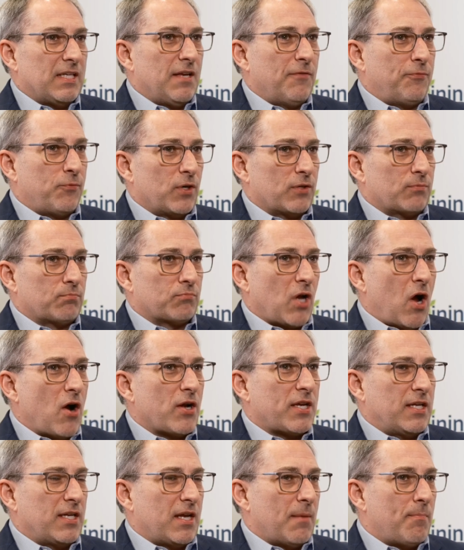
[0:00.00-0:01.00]
If we're
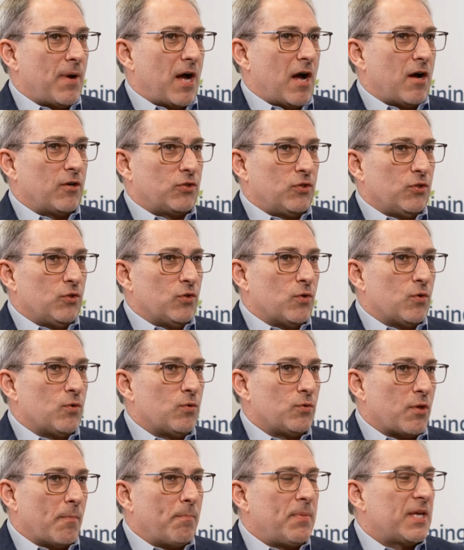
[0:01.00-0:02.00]
talking about, you
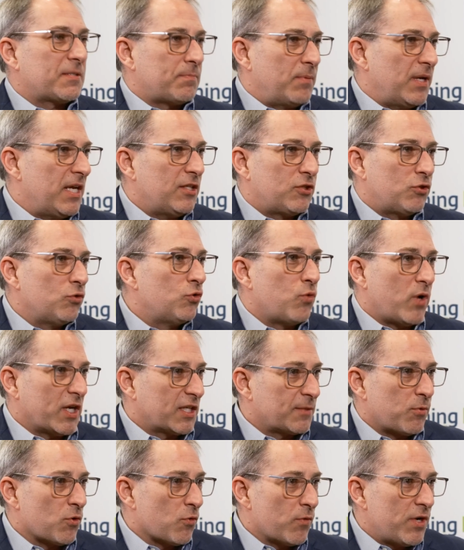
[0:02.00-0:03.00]
know, the best place to do
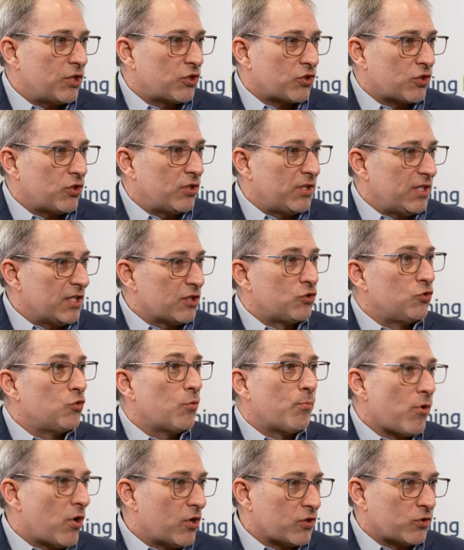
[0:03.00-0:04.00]
exploration is
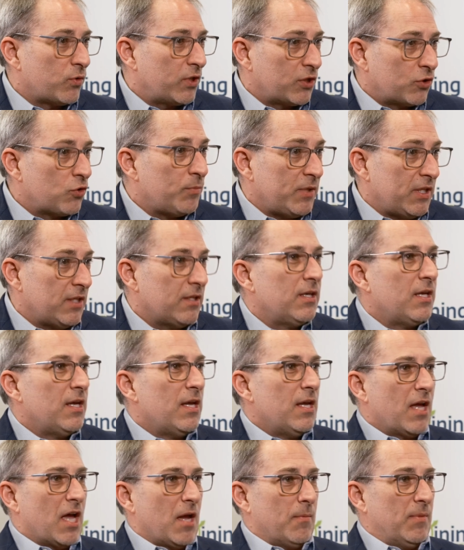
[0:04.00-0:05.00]
New Brunswick to me.
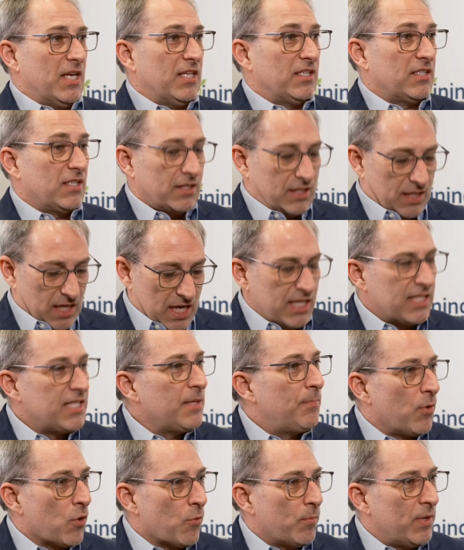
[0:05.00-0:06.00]
I mean, it's
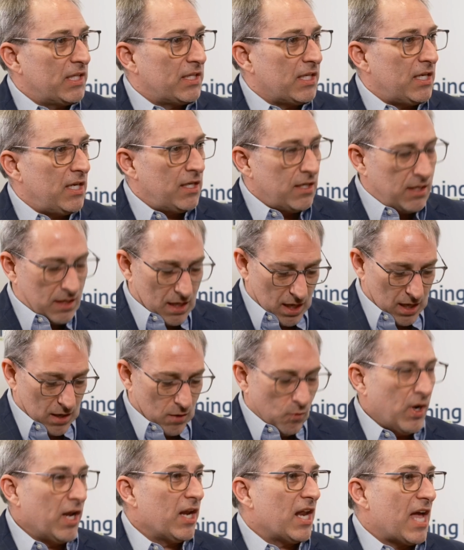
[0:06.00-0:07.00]
easy permitting,
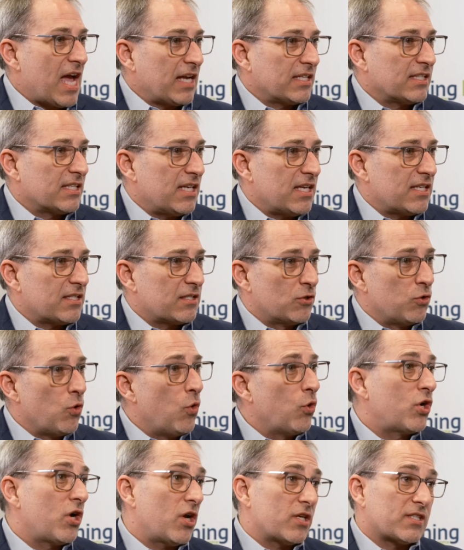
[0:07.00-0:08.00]
well access,
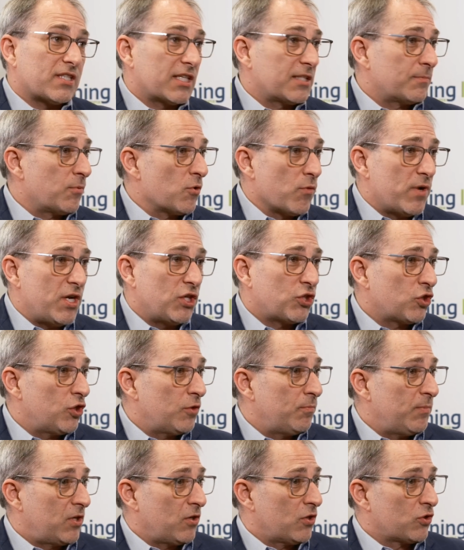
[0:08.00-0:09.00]
low cost
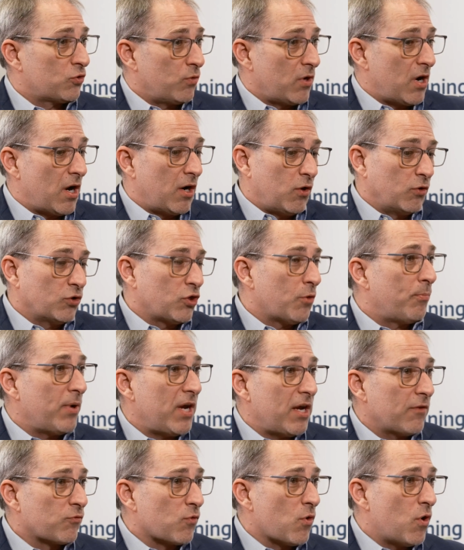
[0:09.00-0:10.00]
exploration because we're along the
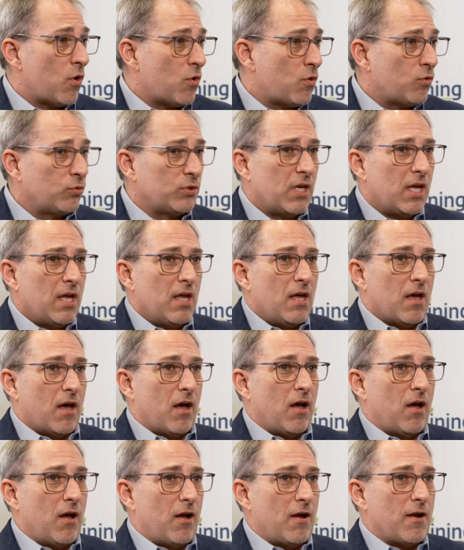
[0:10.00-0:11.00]
paved road,
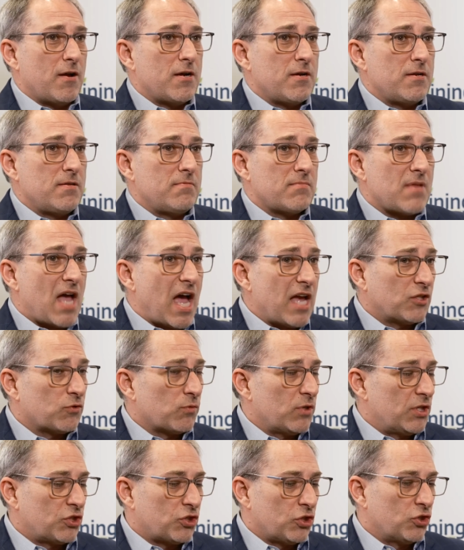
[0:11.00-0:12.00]
uh, nice
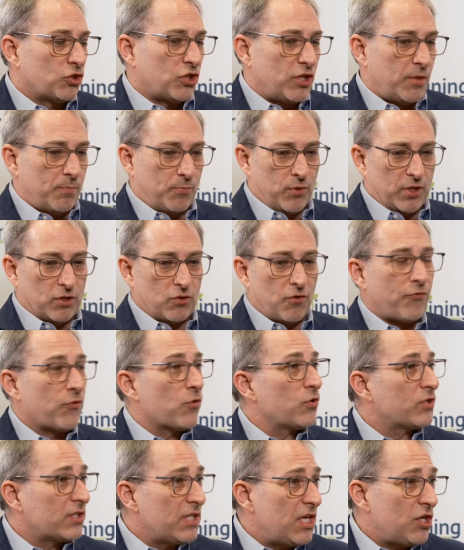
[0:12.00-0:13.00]
relationship with the
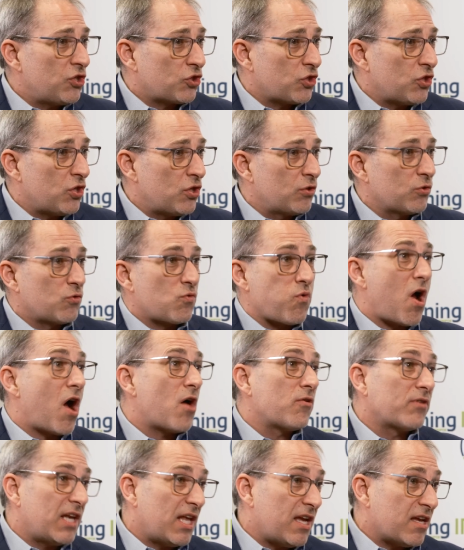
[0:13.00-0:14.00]
First Nation,
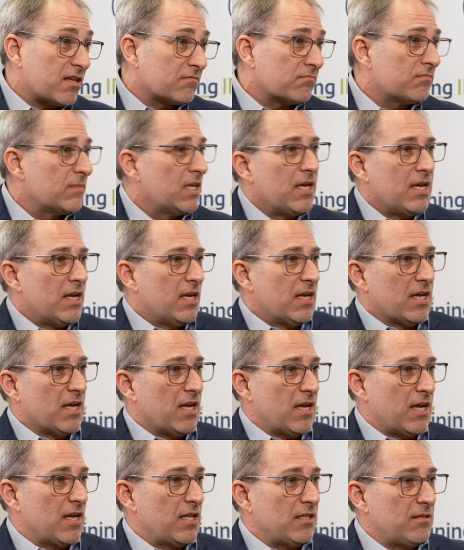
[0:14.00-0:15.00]
Crown land,
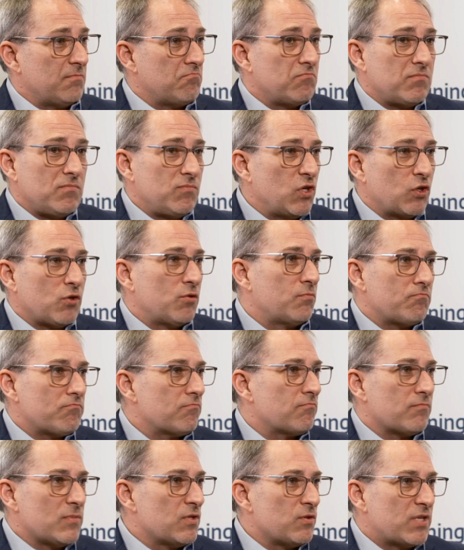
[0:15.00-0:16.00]
and, you know,
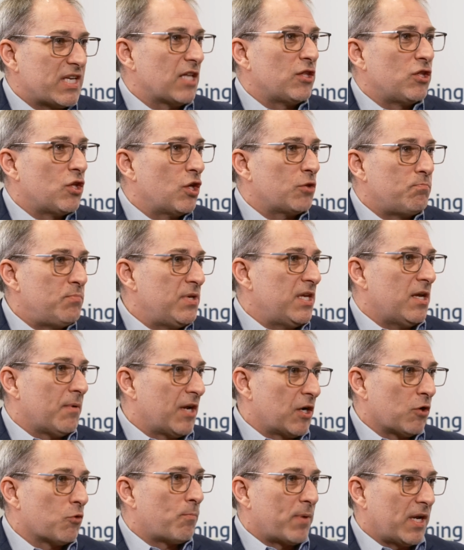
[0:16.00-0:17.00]
cannot be a
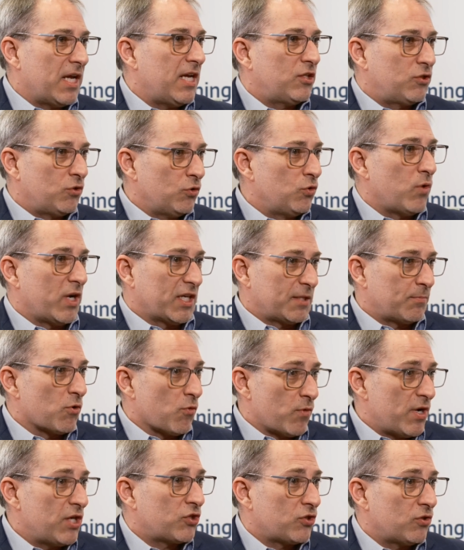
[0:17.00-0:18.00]
better place to do
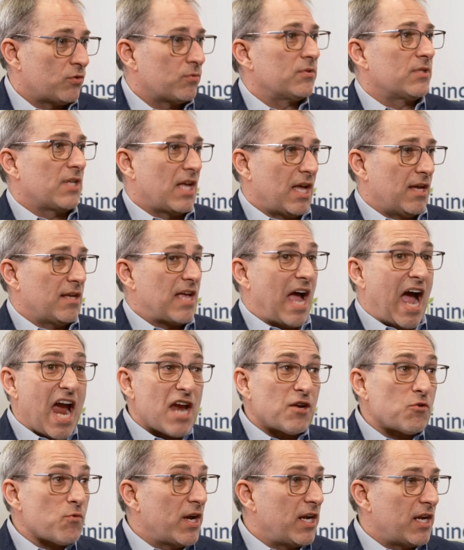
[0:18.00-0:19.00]
exploration. Uh,
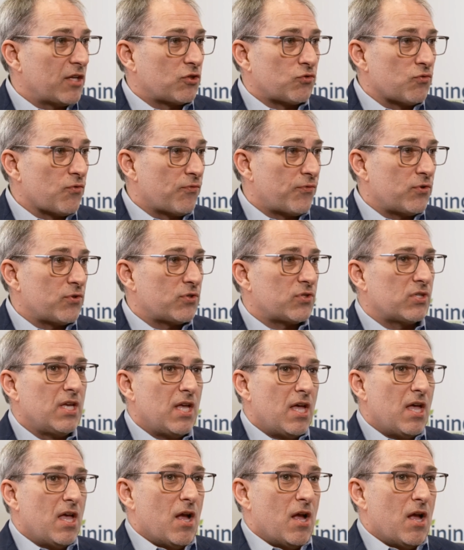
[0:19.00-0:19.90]
high grade at surface.